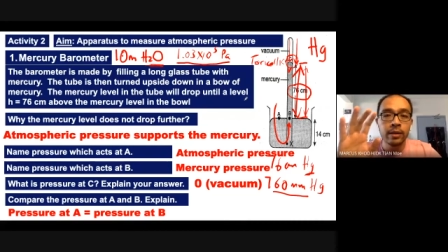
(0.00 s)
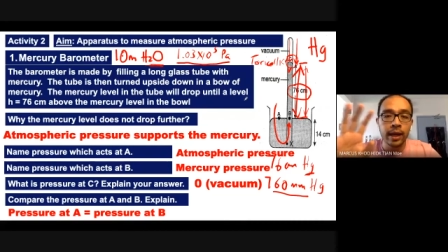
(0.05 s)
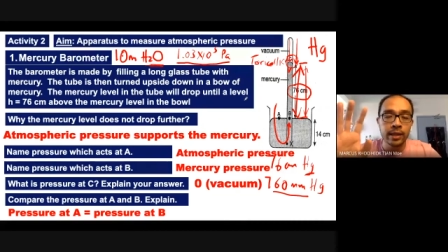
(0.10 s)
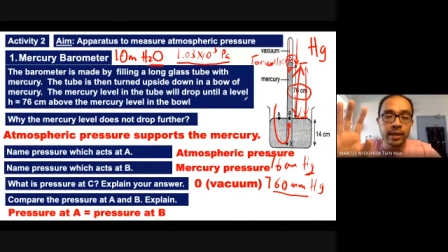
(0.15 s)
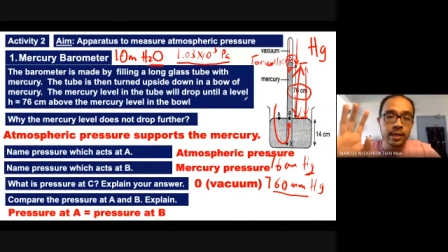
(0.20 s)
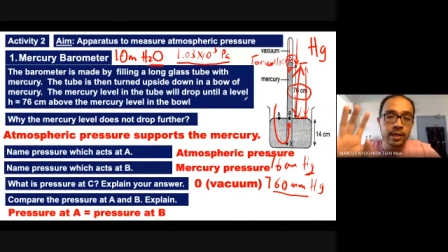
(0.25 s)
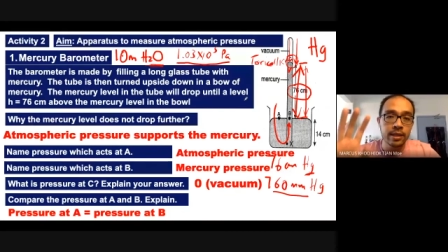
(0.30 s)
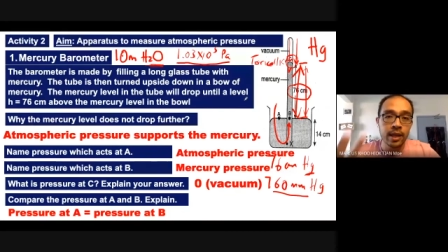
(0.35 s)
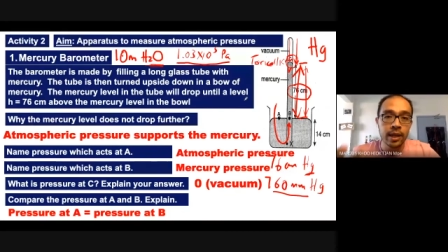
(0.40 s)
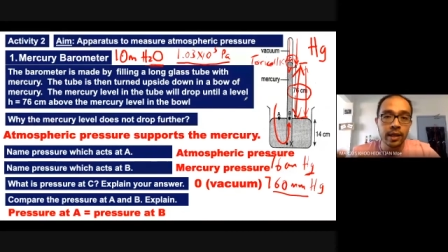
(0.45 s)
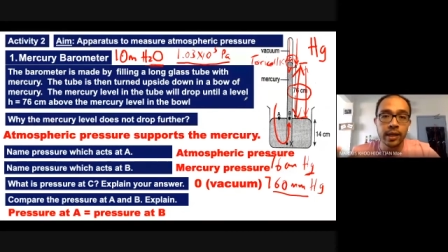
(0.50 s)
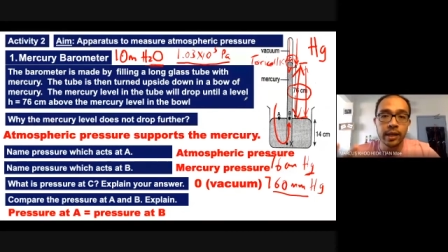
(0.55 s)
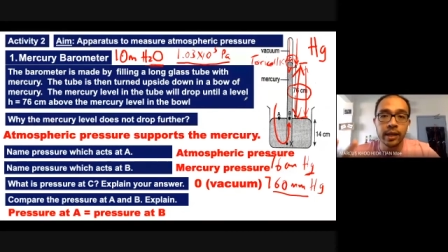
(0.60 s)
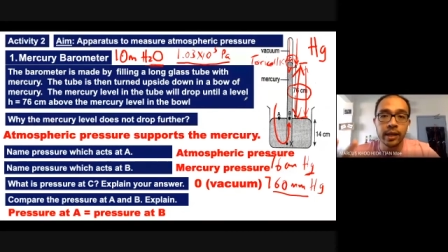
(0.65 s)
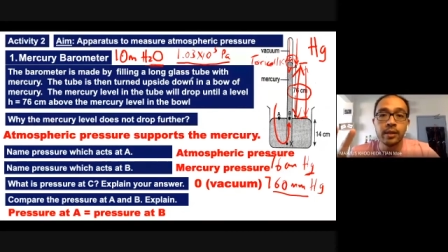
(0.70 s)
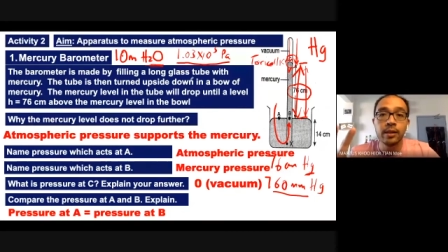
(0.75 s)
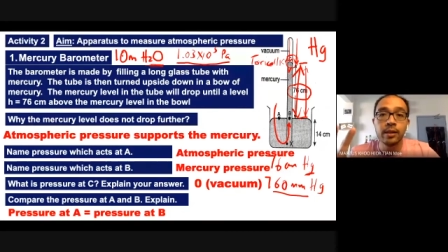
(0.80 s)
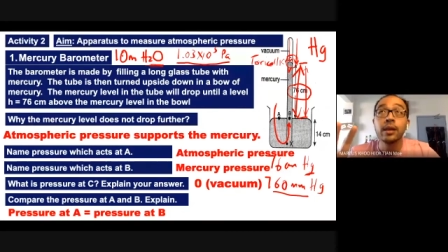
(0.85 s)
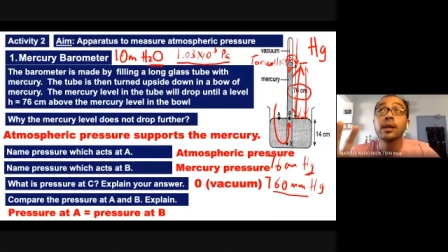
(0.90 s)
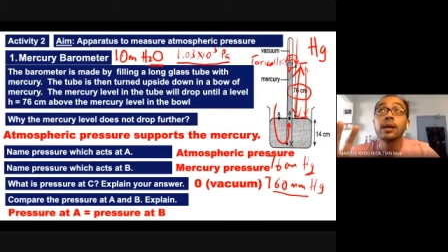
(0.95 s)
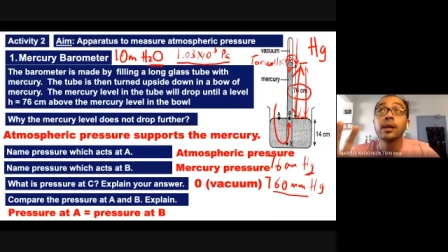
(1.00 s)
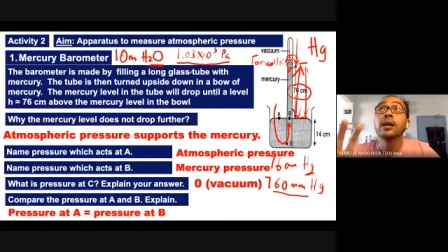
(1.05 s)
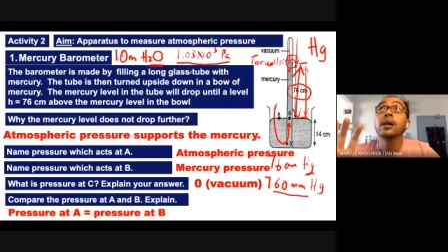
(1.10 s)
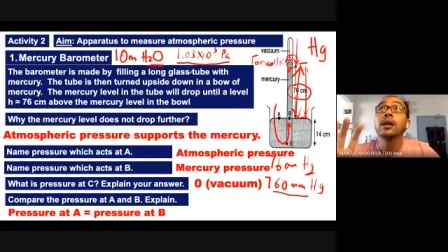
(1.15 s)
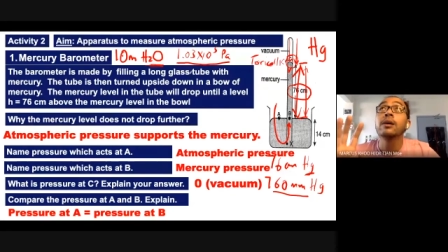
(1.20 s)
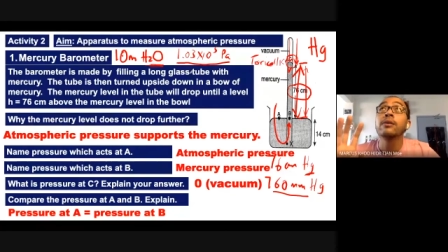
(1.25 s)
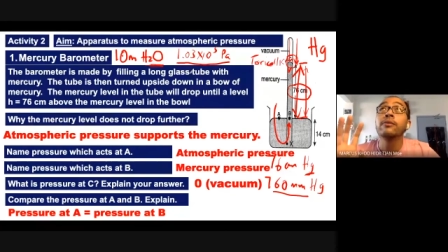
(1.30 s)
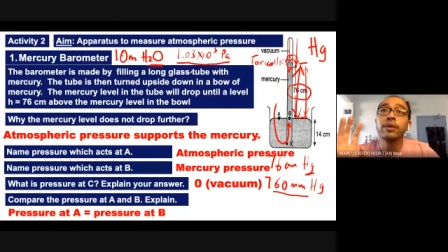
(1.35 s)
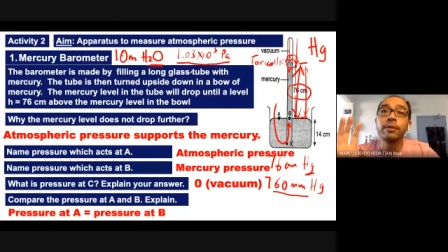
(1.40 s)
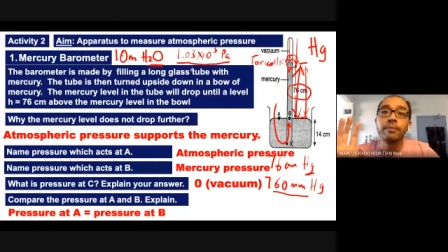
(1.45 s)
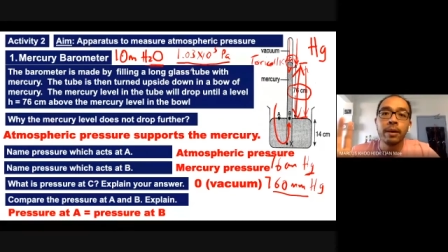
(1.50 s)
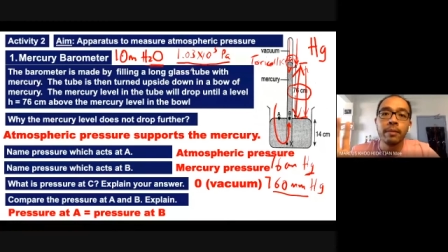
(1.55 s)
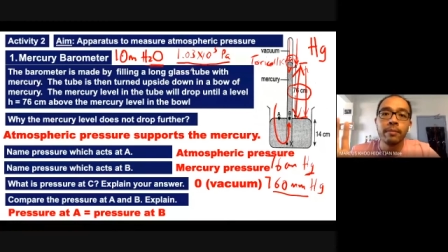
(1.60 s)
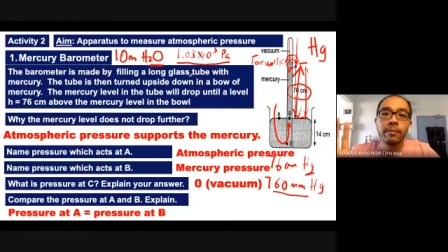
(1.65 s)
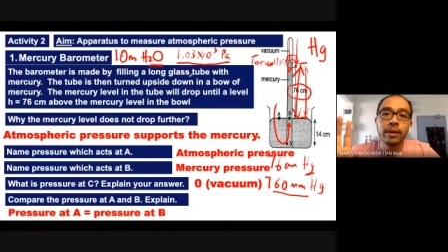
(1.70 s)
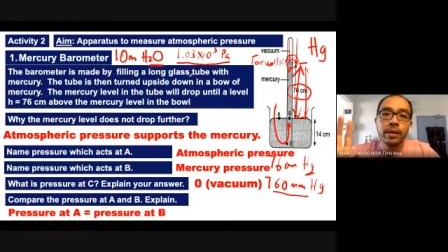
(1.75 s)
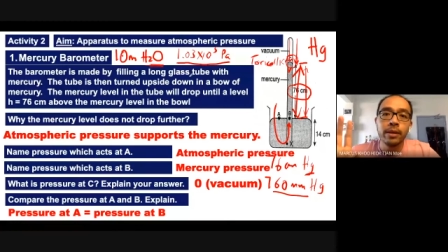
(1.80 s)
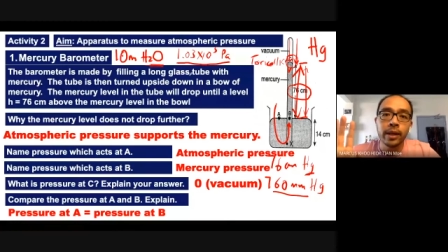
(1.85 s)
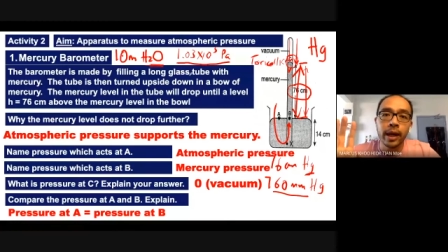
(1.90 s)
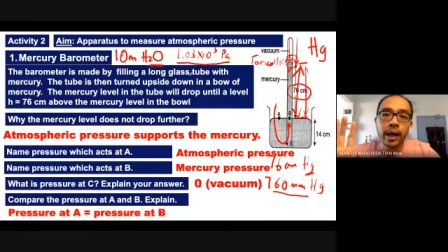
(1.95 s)
as a starting,
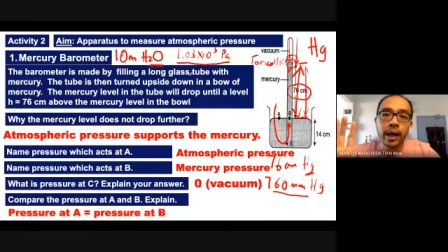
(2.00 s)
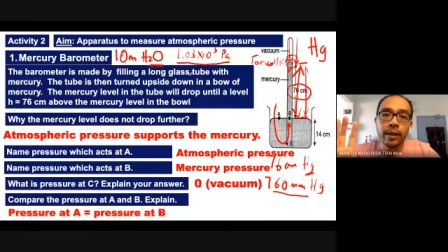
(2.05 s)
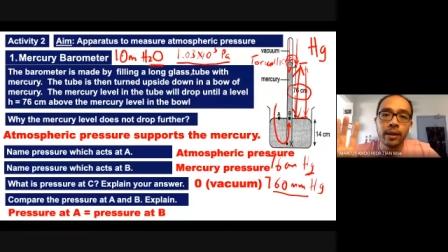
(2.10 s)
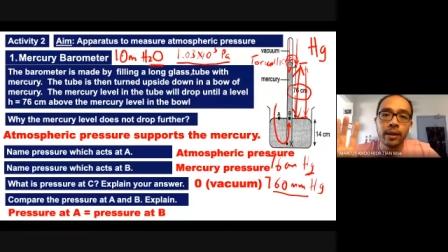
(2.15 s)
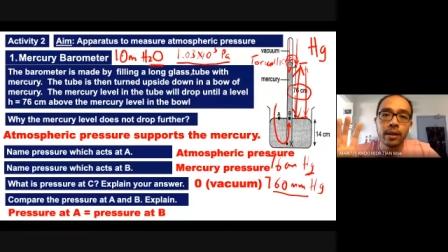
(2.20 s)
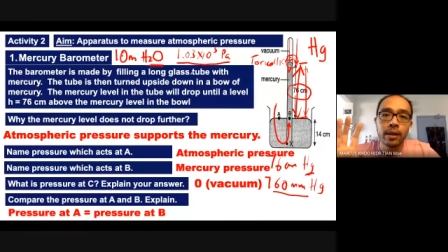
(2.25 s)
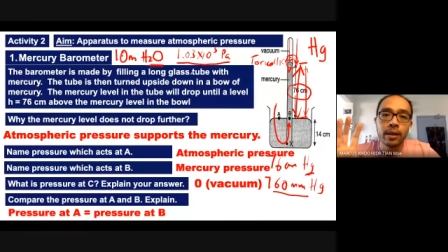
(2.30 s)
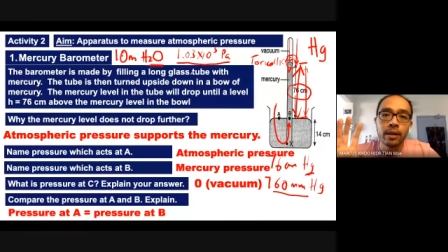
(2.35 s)
remember that